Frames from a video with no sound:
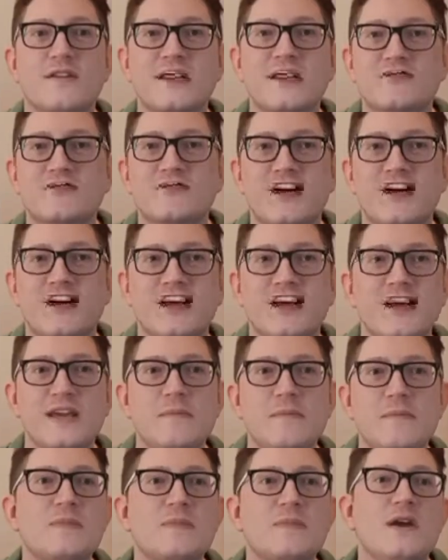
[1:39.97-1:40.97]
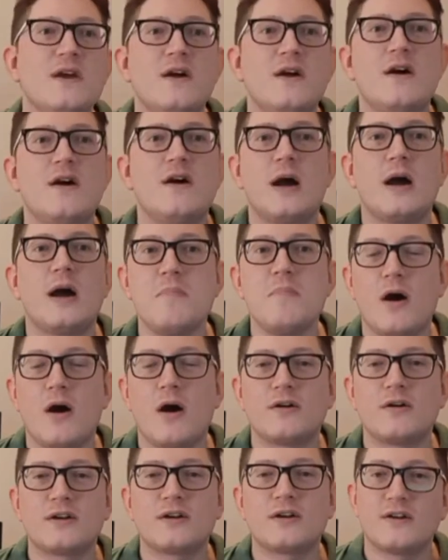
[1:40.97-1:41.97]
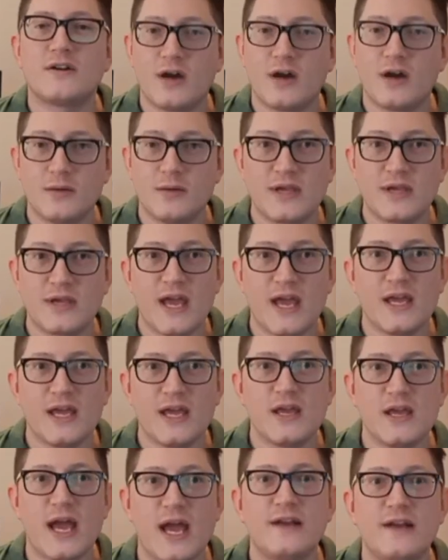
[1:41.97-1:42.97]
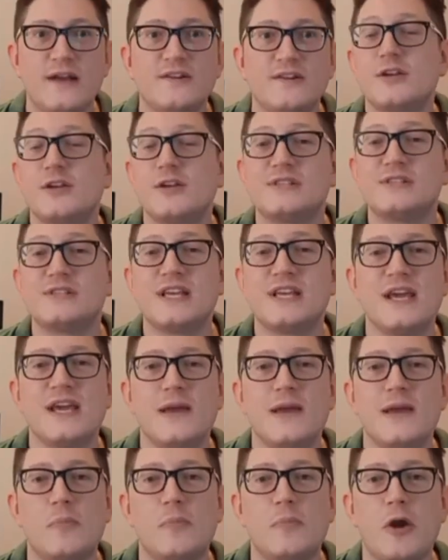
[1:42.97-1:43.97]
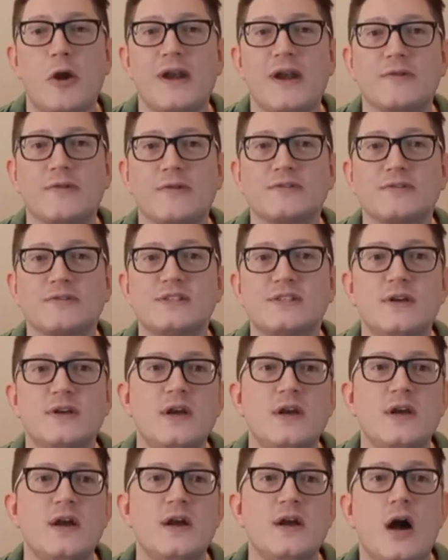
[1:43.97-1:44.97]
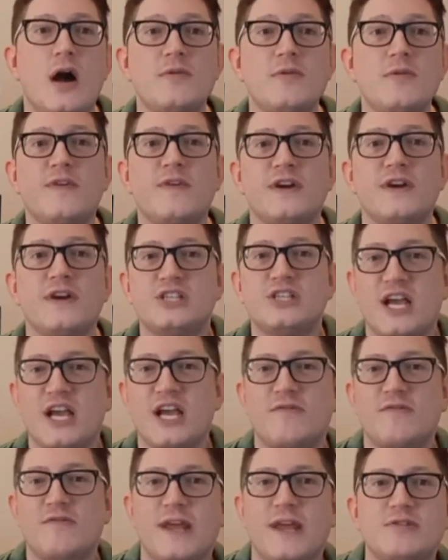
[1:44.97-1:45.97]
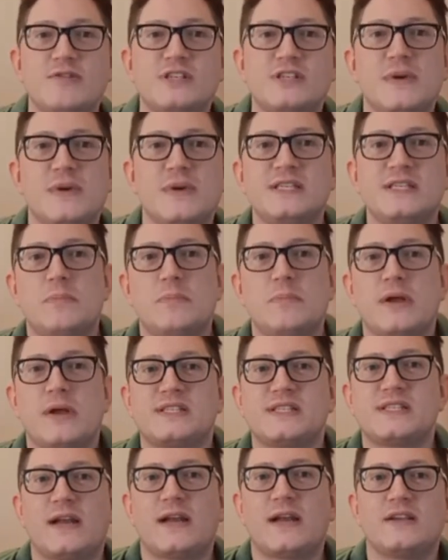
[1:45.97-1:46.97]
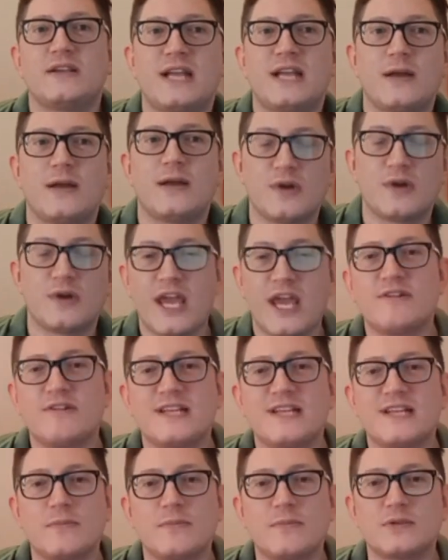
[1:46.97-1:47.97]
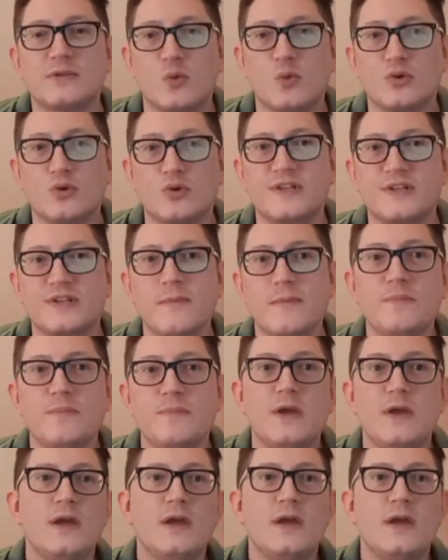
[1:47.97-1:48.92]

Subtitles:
Thanks, Frankie. I'm Mark, I'm gay and I use he, him pronouns. I'm the vice chair of the LGBT Plus and Allies Network here at Thames Water.